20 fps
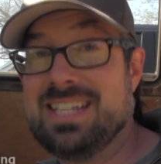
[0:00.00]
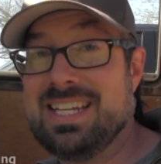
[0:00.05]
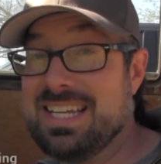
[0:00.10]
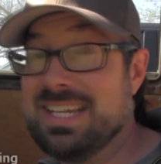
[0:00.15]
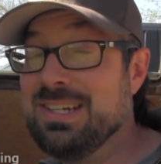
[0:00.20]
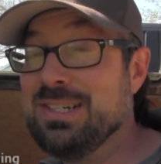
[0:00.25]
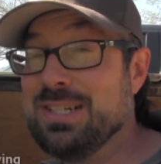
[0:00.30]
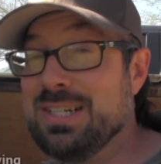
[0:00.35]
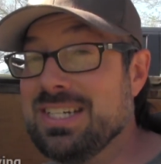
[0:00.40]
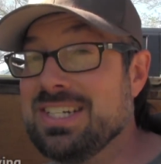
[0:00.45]

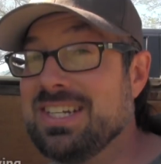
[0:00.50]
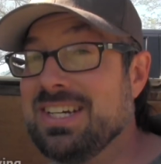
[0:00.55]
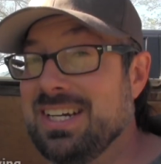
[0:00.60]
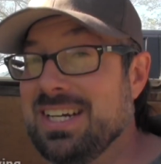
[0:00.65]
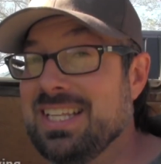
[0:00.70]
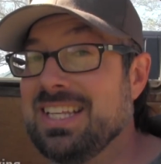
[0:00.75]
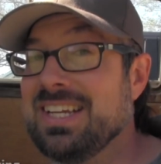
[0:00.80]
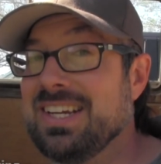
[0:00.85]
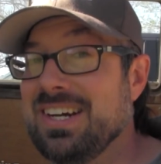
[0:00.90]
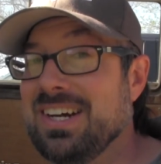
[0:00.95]
like you just saw
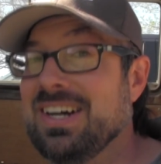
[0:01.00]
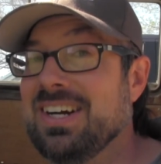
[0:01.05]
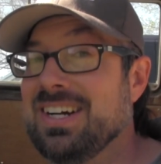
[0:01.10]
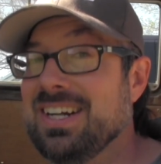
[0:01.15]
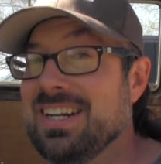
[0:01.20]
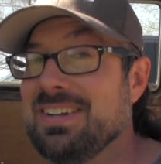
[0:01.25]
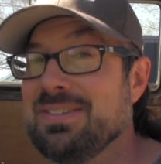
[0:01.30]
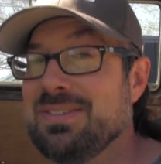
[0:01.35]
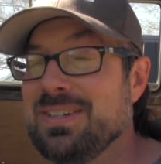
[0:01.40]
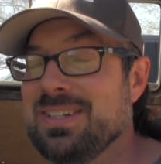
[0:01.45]
in the
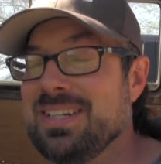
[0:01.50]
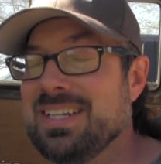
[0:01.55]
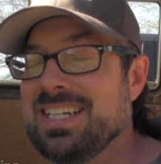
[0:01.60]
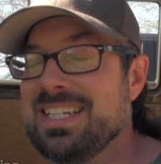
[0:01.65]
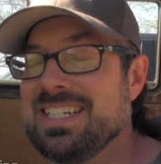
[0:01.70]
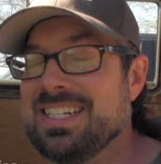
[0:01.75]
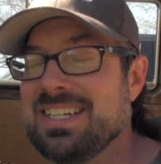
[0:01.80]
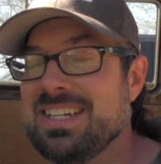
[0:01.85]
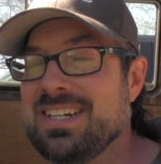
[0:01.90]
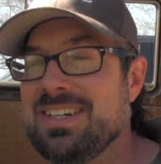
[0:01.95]
garden a few
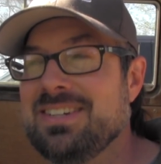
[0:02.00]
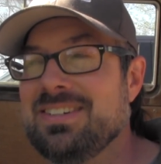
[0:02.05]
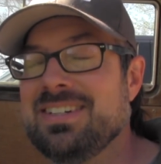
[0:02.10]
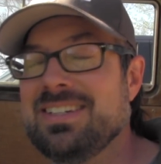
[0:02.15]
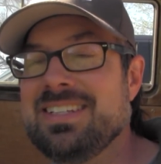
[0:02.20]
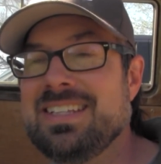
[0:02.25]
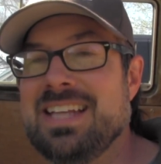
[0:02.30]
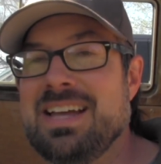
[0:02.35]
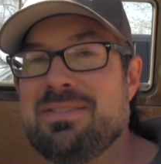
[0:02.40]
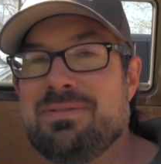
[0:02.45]
days ago
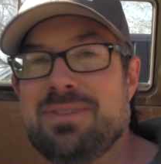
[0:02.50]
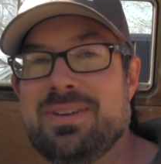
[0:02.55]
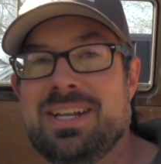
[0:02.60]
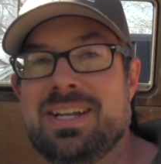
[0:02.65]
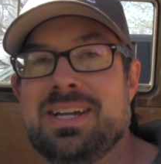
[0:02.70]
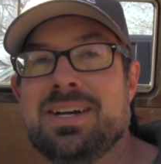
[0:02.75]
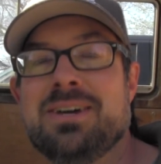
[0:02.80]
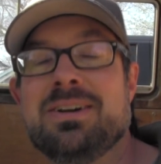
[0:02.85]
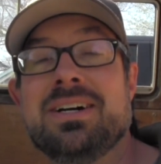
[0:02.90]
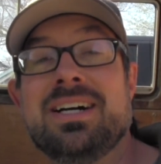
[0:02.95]
in that
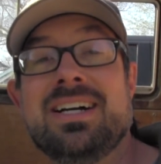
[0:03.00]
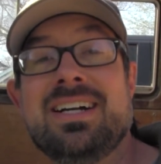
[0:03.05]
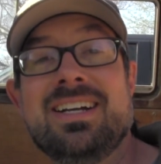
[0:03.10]
video.